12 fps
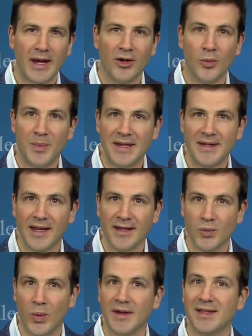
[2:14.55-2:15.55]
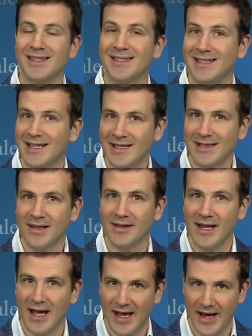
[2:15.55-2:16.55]
and obese kids was
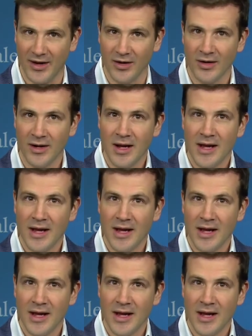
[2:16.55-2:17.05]
statistically higher,